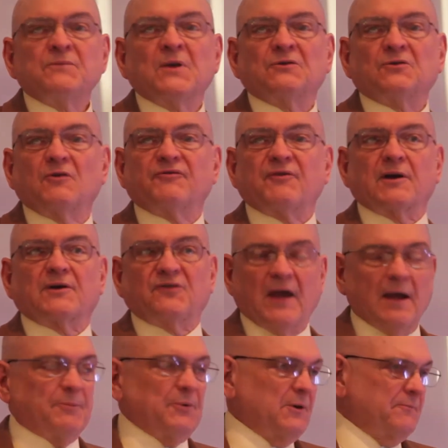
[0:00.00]
So, for
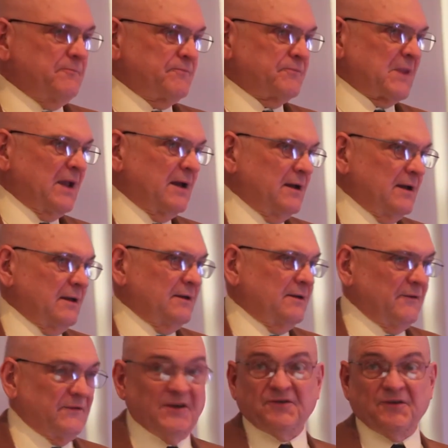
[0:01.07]
example, uh,
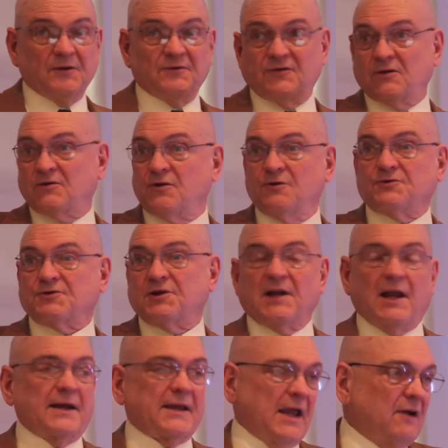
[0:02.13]
this institution,
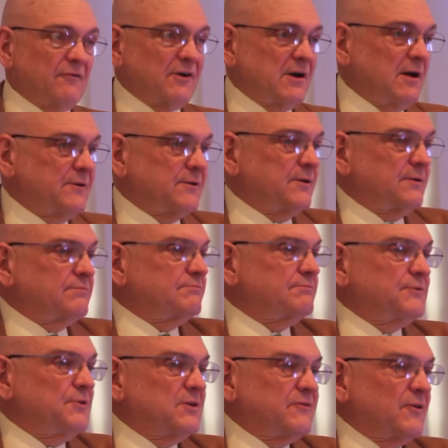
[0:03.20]
like every other
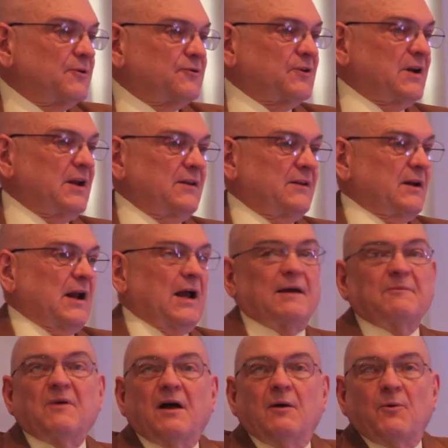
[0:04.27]
university that
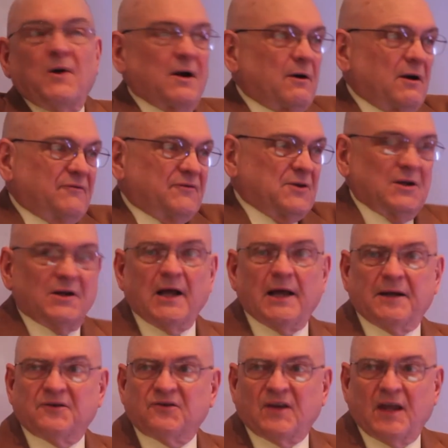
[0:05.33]
I'm aware of in the
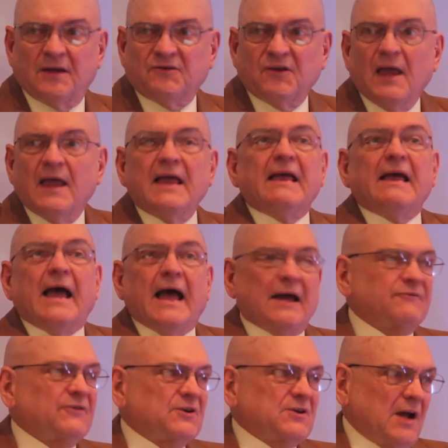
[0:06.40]
United States,
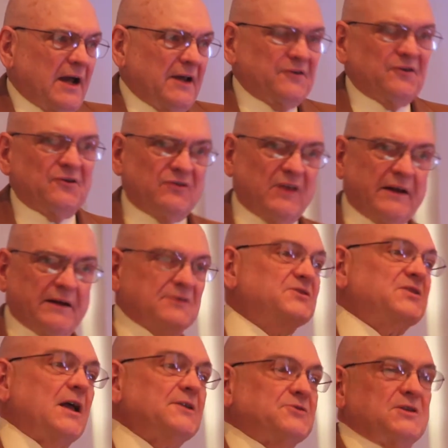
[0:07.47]
advertises that in
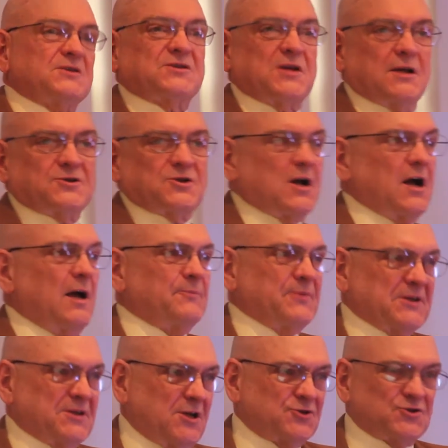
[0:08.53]
such and such
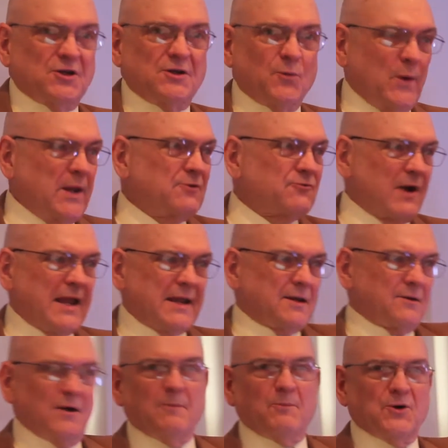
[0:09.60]
competition we
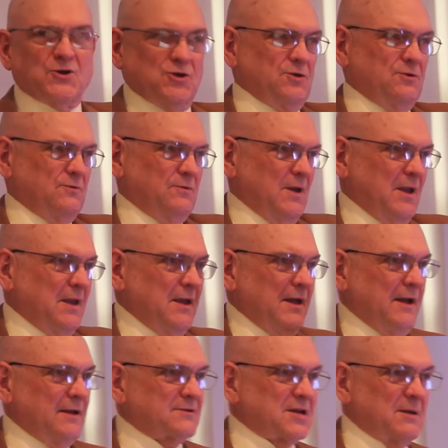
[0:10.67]
rank number two.
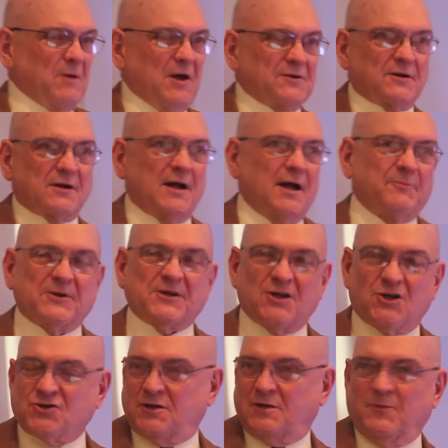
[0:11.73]
In some other
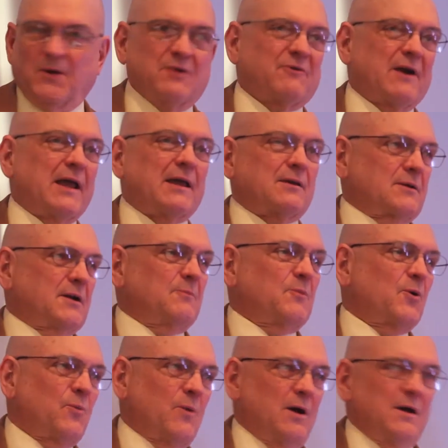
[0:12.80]
competition, we ranked
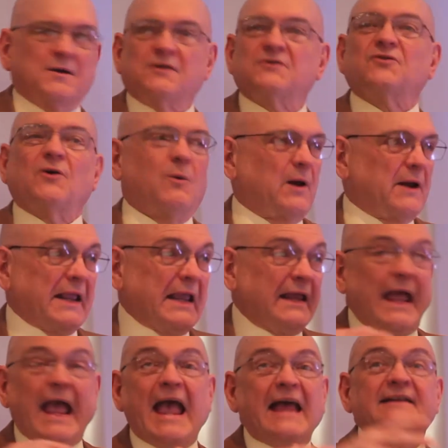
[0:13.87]
number one, and so on,
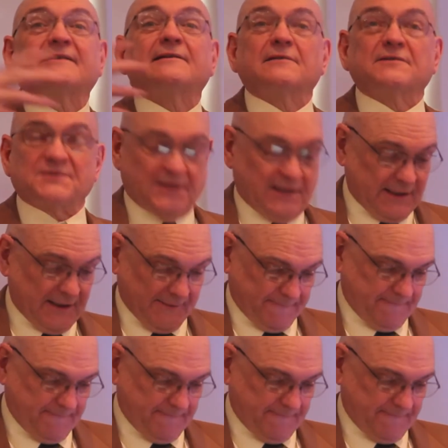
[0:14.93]
endlessly.